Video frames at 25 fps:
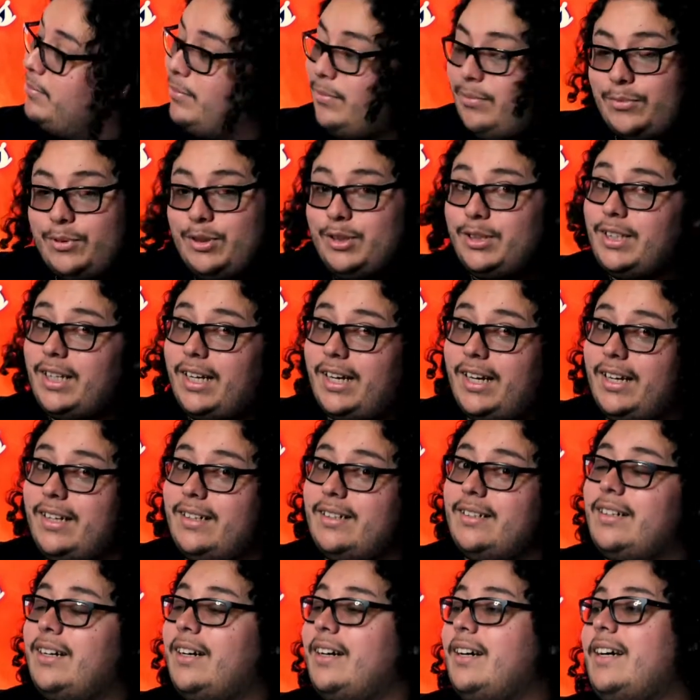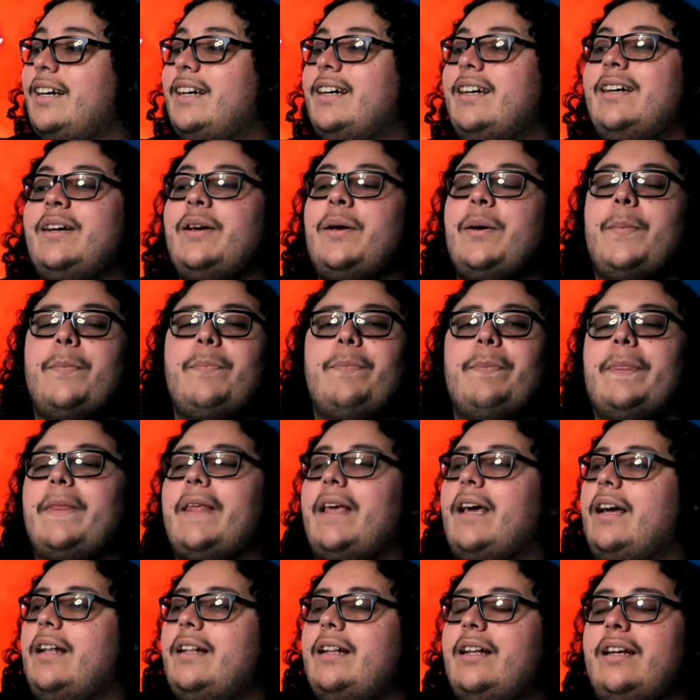I'm just saying, alright?
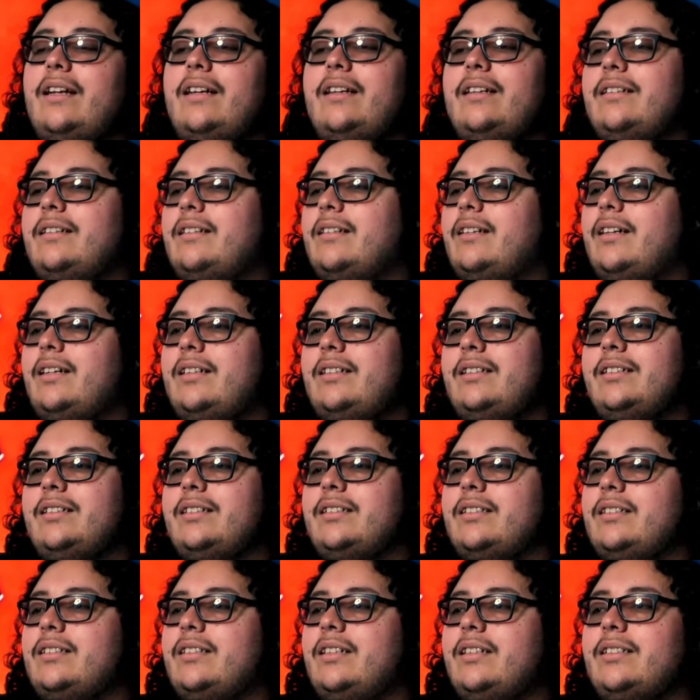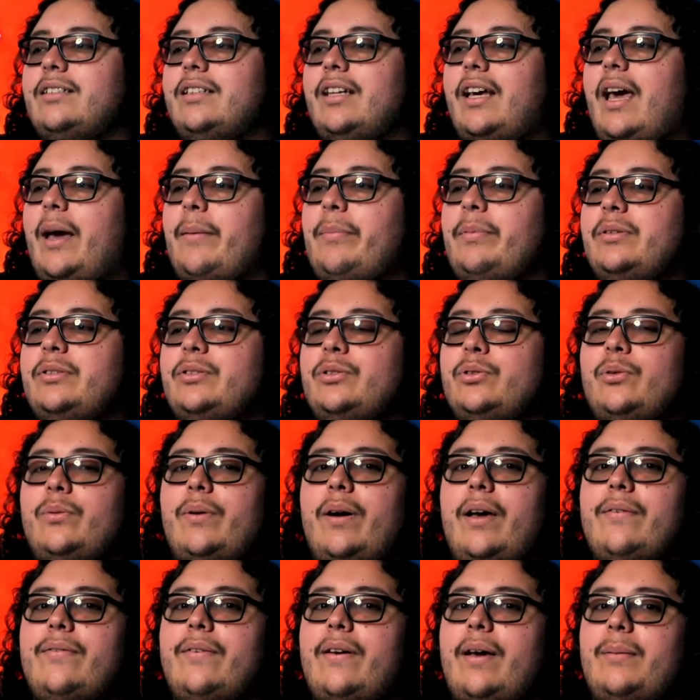And then it happens to a
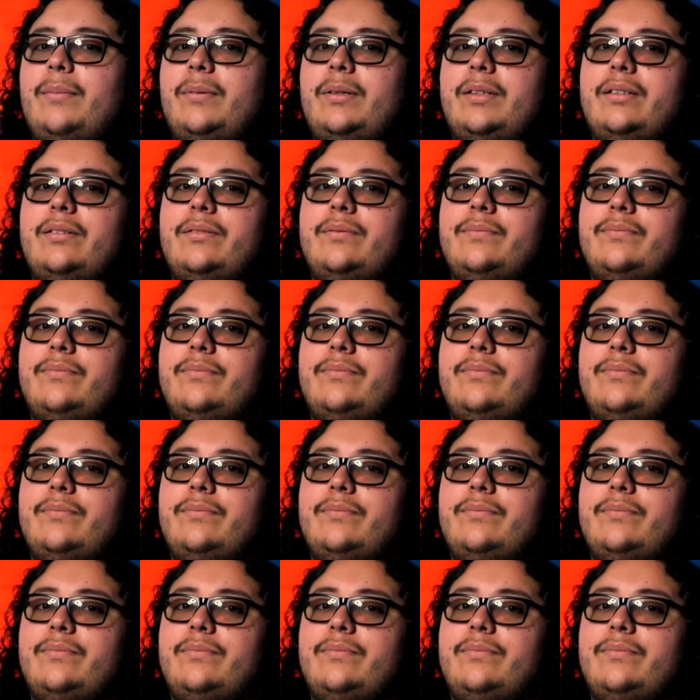white family.